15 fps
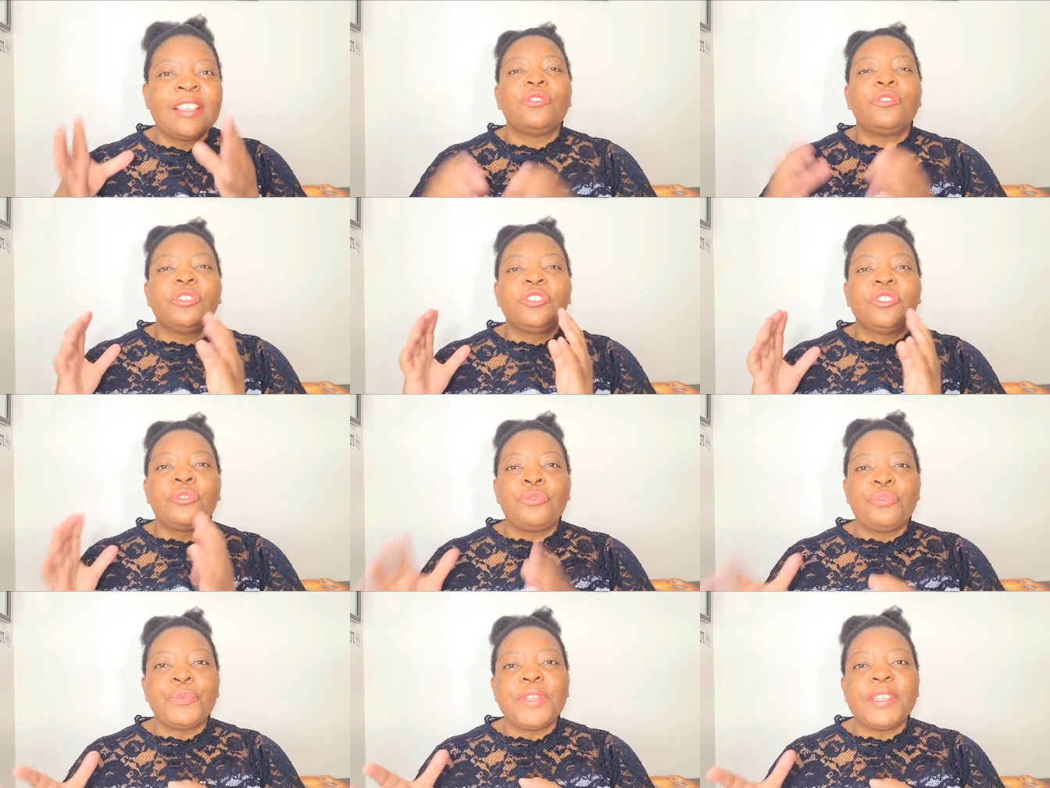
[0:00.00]
So those
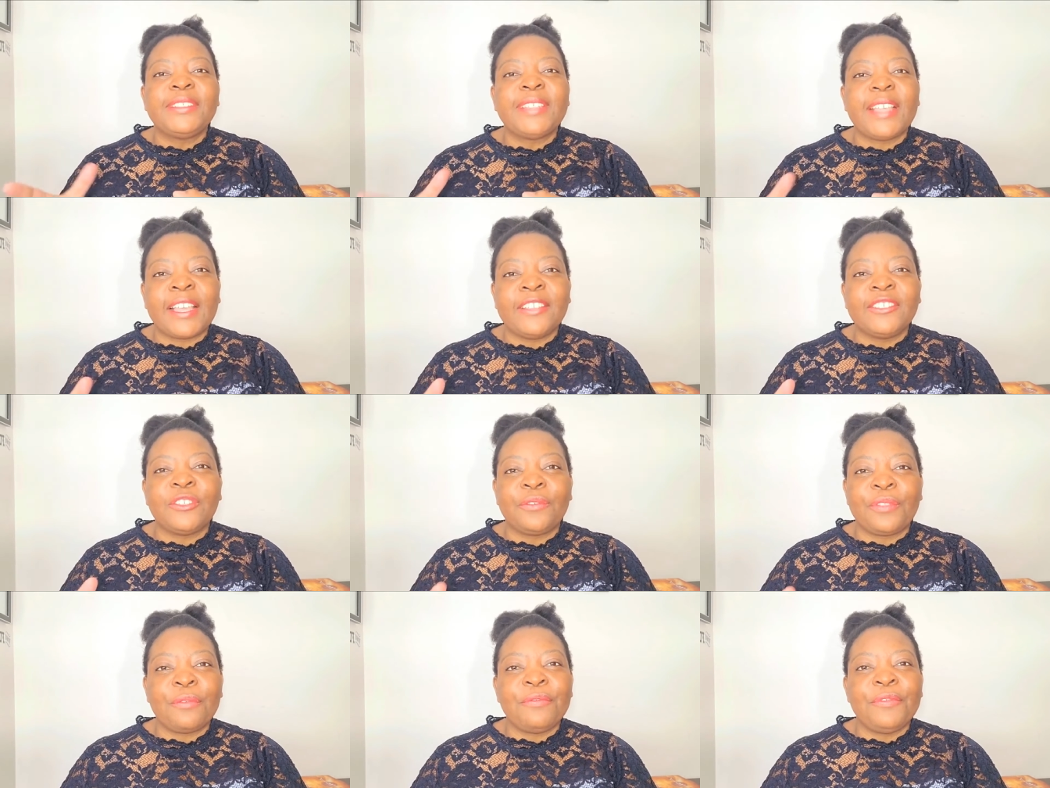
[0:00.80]
3 seconds
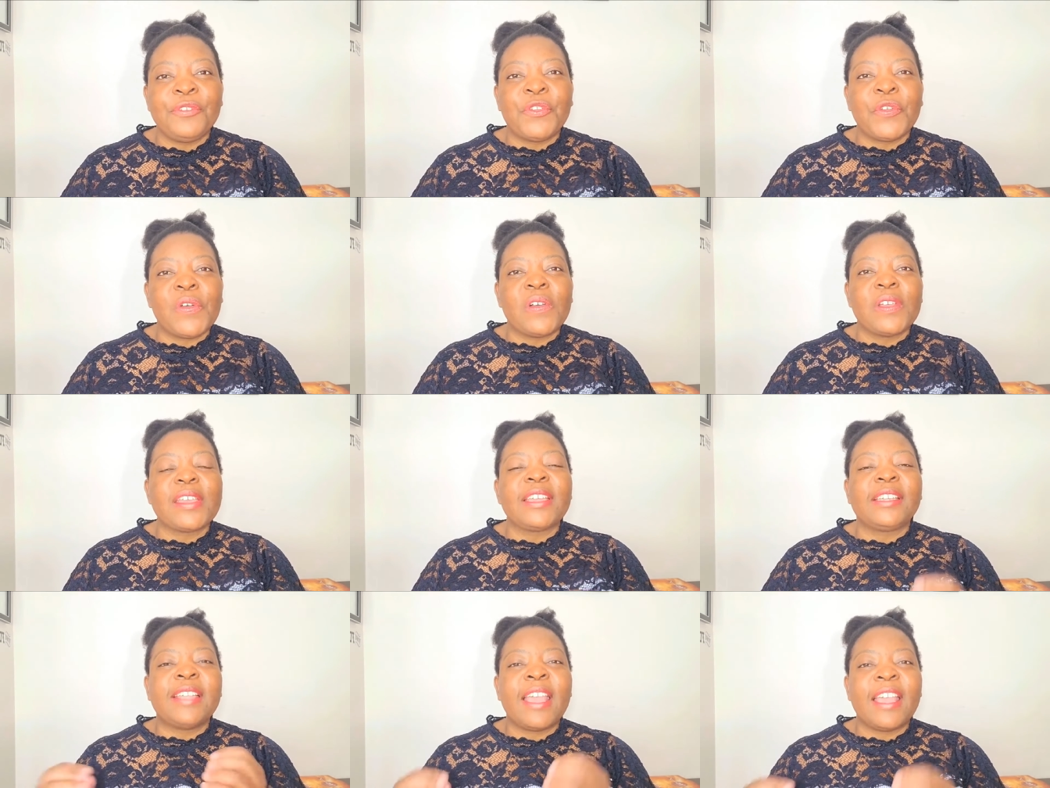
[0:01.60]
of the video,
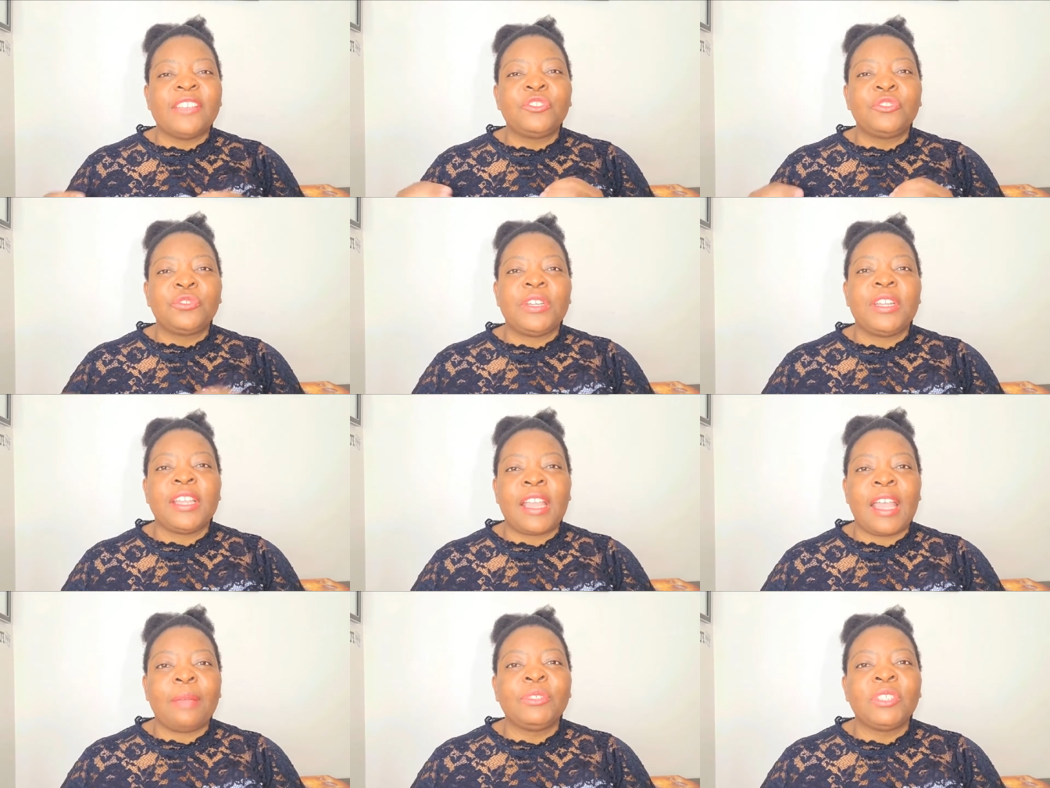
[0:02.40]
it has to really
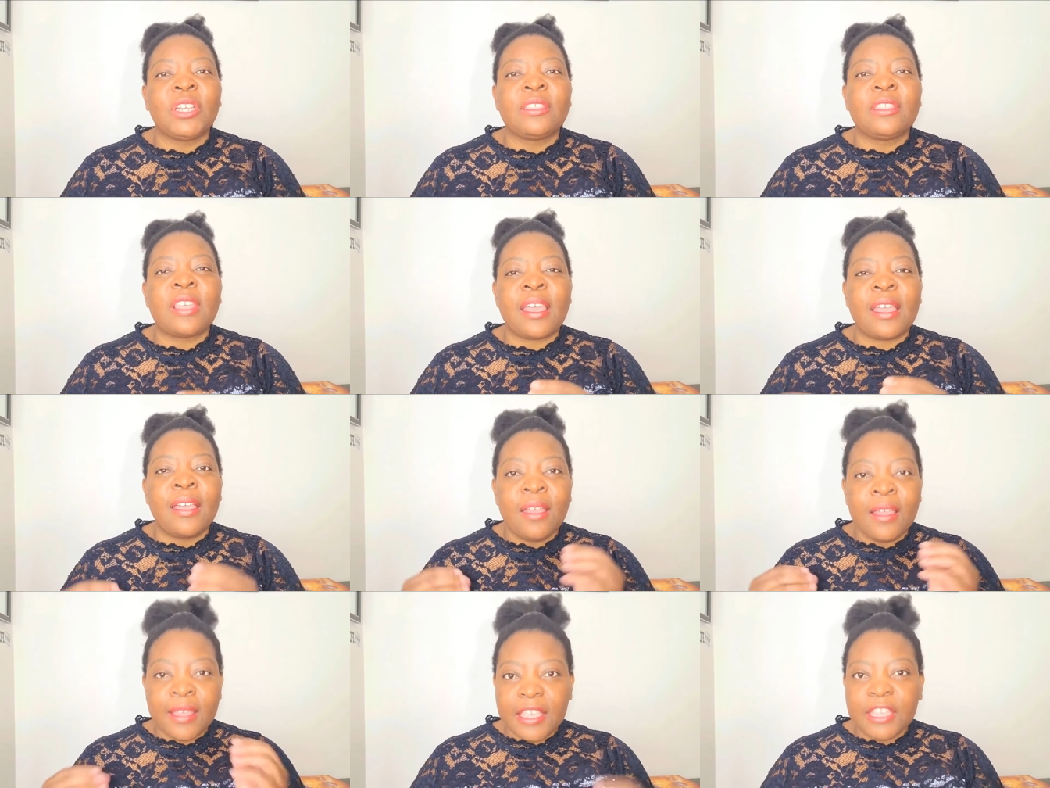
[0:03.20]
capture their
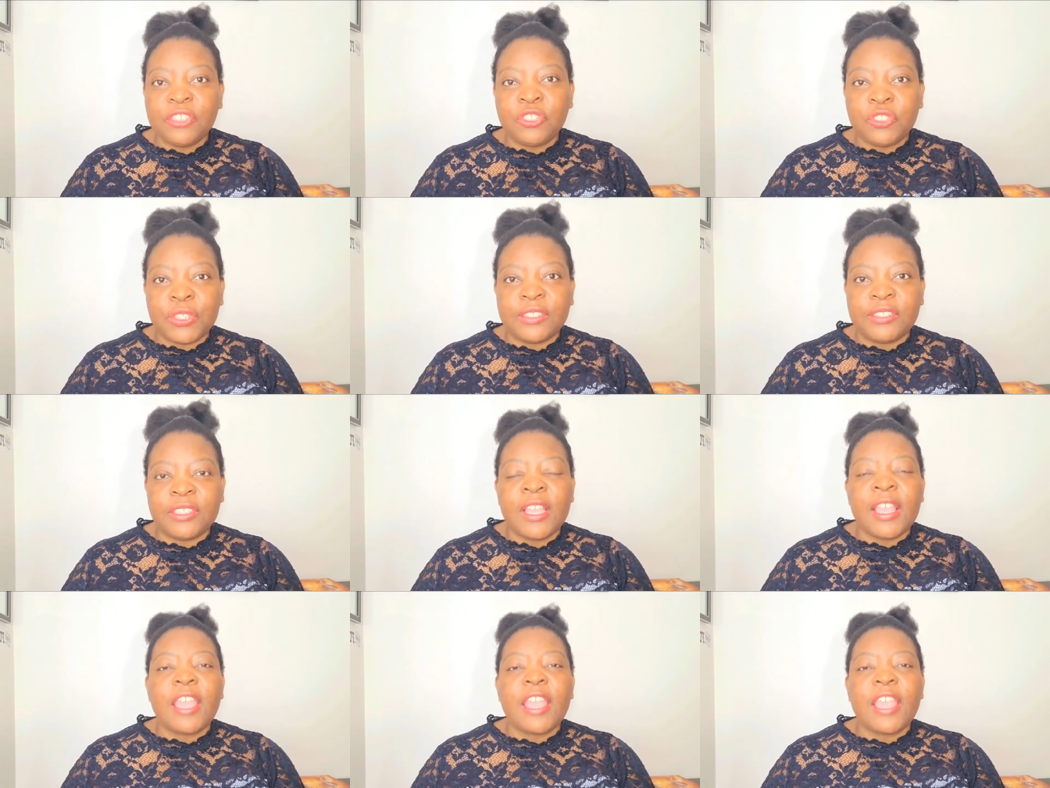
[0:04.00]
interest.